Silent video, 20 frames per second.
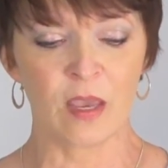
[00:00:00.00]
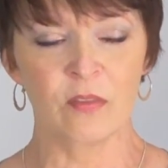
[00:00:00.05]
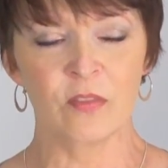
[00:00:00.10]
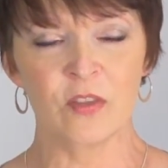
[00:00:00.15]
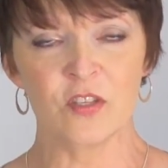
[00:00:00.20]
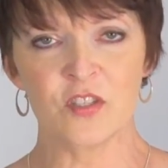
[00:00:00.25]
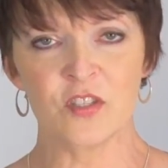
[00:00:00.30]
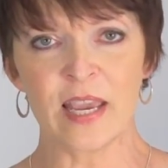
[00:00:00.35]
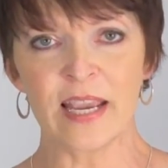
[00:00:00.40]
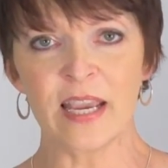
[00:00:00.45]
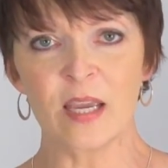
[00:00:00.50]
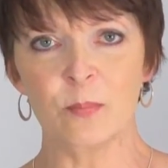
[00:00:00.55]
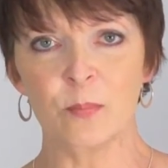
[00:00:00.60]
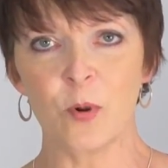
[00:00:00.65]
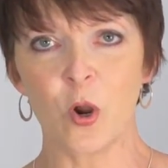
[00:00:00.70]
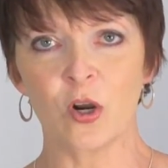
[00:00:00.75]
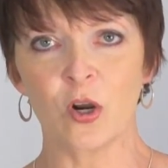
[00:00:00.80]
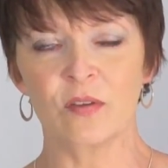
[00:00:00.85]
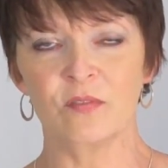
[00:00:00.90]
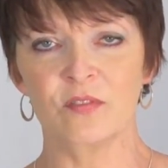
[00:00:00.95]
The second
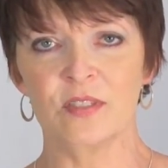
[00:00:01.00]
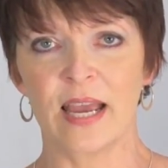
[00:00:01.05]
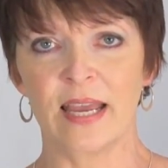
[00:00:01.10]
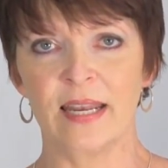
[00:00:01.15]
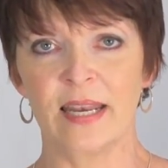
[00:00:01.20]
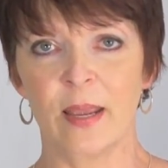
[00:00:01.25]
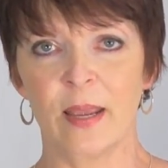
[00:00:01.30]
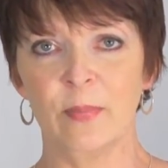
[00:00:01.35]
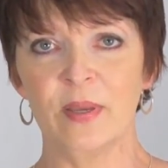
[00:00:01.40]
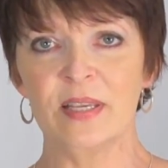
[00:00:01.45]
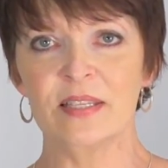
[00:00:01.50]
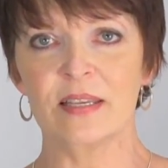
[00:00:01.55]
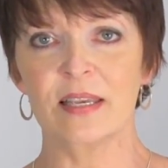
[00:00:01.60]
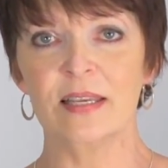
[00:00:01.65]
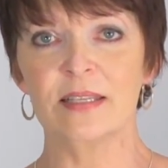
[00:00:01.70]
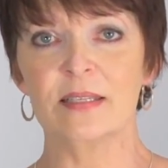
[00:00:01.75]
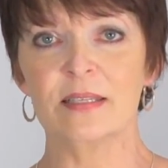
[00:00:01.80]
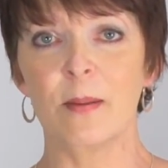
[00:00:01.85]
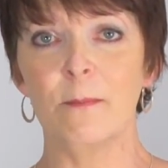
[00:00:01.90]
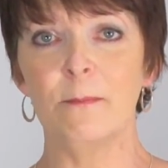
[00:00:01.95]
part of dynamics
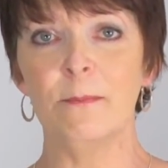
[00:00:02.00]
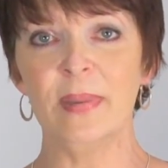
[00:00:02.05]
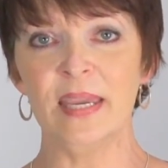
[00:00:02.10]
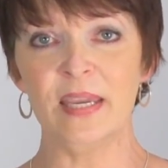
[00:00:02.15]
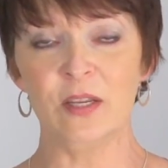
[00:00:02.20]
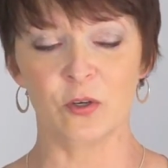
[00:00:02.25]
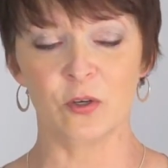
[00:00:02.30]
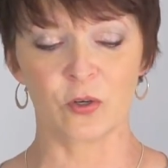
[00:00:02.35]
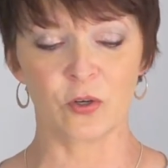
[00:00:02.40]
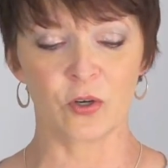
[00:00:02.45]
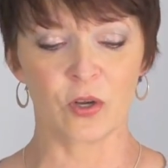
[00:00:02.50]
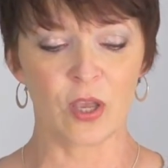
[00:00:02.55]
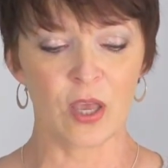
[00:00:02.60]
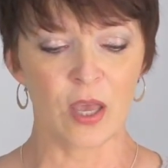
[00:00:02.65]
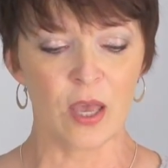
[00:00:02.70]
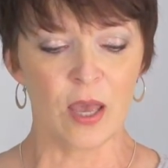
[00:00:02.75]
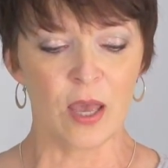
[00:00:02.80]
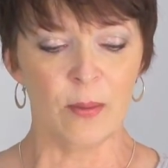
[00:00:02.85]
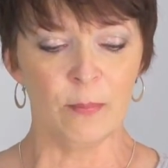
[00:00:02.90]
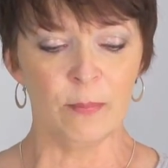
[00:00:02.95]
is meter.
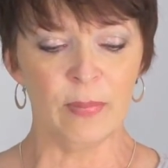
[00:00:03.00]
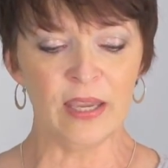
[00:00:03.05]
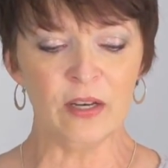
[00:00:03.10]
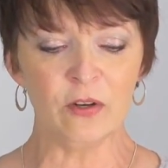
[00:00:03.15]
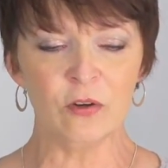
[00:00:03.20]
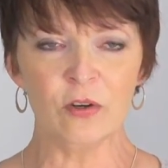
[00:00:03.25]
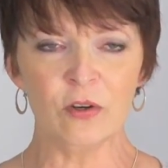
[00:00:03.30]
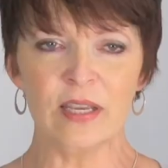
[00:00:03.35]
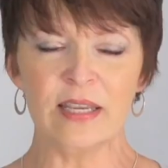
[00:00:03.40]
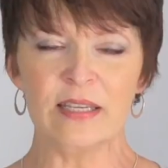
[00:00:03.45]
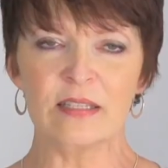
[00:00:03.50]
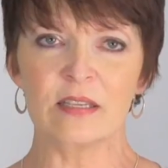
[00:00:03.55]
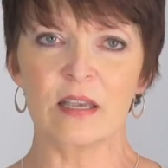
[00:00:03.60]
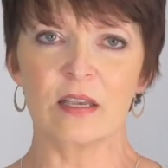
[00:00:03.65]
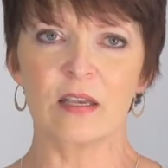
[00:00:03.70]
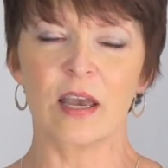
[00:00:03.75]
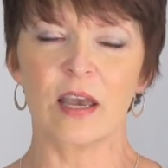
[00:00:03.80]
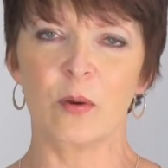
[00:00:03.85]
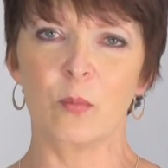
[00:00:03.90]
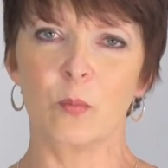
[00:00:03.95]
Meter is
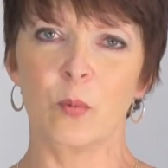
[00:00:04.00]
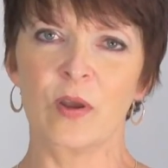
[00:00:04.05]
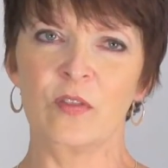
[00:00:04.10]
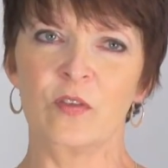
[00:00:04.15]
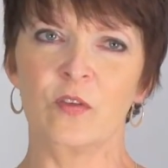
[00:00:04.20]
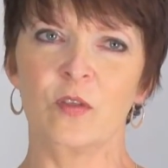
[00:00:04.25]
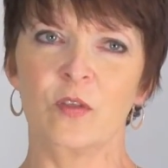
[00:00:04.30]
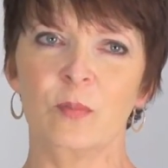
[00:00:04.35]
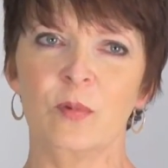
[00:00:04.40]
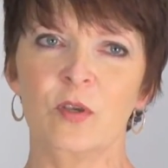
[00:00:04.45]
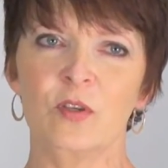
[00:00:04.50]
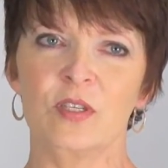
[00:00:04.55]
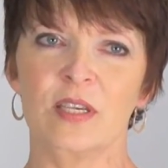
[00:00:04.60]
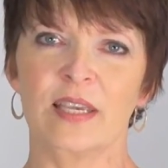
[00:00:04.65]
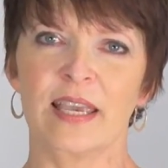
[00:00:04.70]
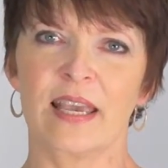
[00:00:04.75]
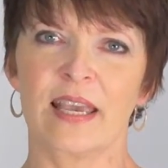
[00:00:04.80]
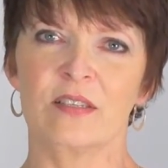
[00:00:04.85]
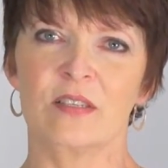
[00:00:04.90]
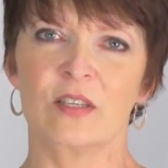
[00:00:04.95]
whether the
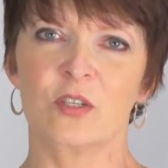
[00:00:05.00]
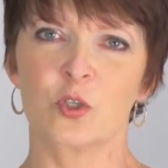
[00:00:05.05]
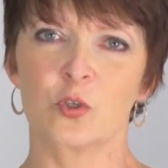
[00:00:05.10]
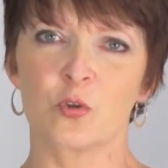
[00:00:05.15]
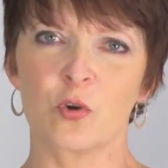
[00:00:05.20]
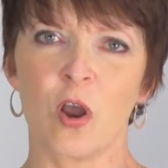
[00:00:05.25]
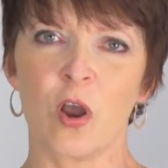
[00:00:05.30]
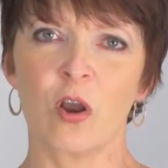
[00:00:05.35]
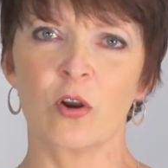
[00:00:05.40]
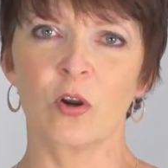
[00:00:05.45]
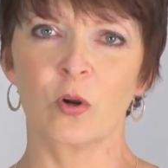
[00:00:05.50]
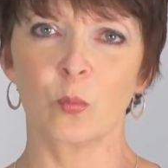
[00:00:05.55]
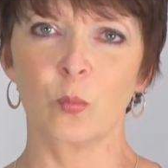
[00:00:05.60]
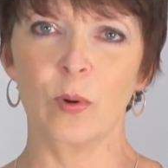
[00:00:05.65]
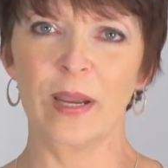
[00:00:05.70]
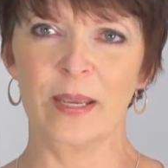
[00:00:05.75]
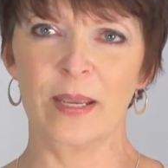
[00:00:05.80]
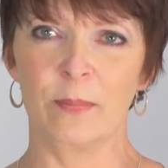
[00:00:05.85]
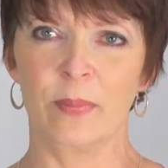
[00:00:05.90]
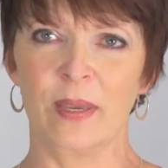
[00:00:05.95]
music has a strong or
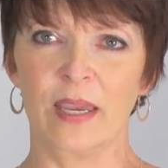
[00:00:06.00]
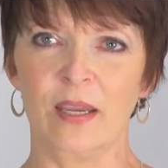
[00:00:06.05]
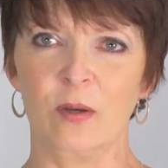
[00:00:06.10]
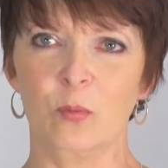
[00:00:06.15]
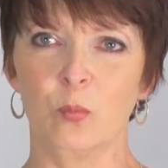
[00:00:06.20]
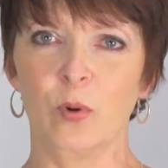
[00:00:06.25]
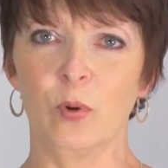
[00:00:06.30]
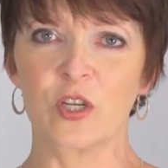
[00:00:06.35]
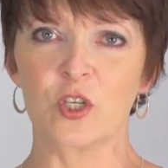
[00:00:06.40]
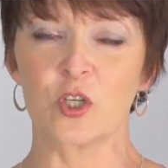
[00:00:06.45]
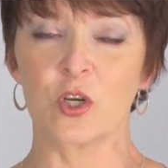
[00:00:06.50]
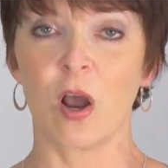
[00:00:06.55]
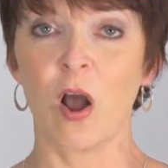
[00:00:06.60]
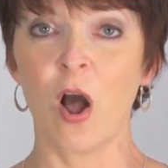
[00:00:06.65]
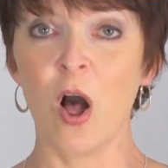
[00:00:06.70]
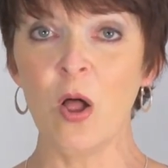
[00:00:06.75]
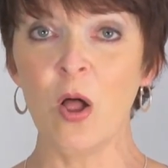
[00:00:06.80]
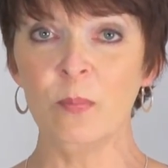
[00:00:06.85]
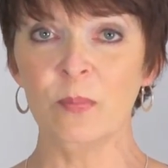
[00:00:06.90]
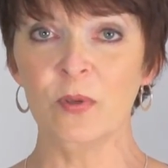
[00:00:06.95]
weak beat, which
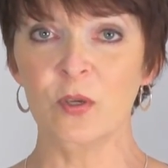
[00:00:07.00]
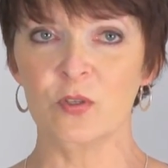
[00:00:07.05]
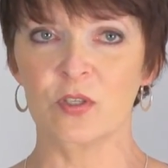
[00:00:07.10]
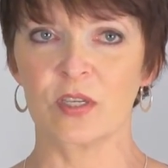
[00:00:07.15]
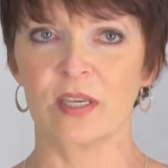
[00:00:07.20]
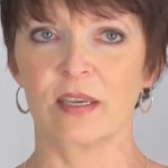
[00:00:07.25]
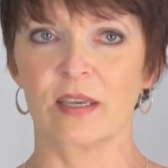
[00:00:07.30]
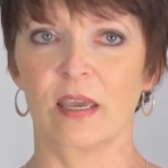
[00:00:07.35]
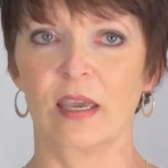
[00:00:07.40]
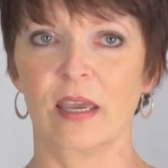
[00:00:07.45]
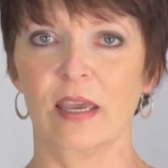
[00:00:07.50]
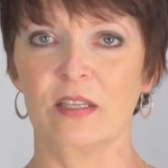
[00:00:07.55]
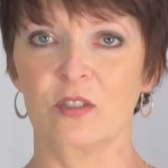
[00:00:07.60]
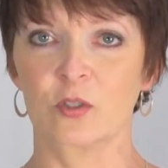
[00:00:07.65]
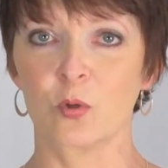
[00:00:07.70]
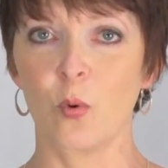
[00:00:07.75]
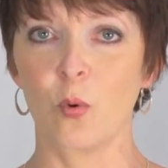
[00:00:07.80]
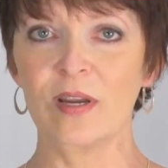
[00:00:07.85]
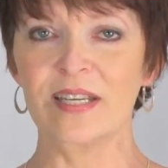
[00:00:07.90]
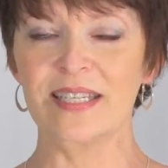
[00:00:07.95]
all music is
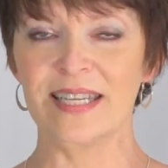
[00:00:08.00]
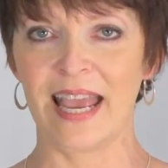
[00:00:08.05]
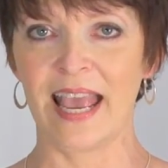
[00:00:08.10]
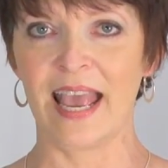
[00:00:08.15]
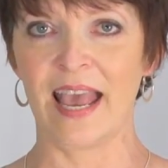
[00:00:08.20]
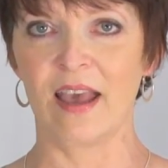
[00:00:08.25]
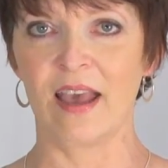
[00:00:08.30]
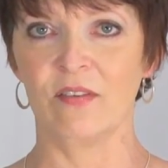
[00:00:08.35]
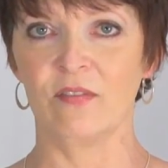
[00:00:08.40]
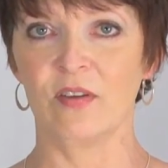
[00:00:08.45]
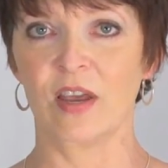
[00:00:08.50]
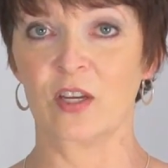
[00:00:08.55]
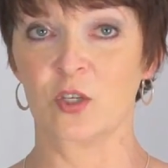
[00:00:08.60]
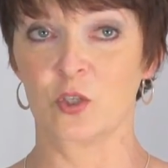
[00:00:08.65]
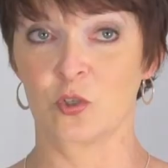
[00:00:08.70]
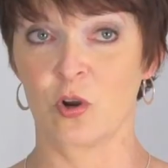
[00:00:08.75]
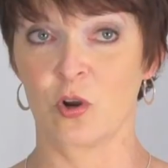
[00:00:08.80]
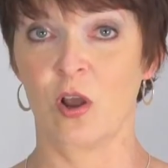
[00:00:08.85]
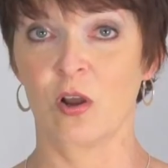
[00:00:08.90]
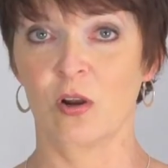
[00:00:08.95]
going to have a
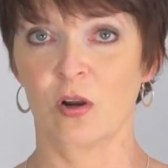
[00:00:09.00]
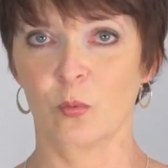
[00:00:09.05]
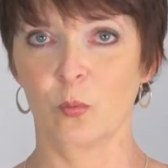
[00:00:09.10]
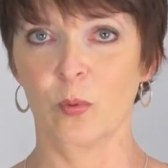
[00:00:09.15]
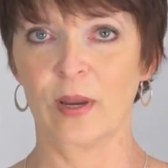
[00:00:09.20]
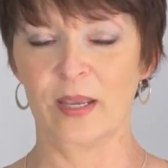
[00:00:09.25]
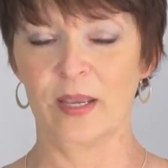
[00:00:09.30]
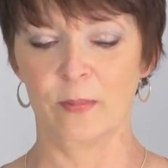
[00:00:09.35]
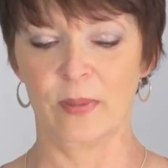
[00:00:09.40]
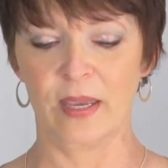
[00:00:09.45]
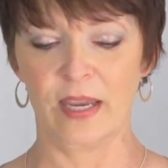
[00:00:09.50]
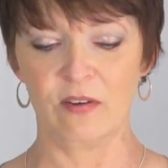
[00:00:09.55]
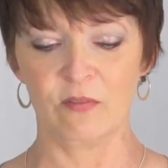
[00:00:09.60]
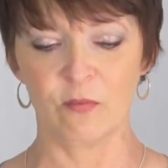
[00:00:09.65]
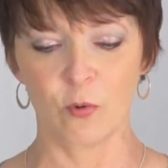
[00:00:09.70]
strong or weak beat.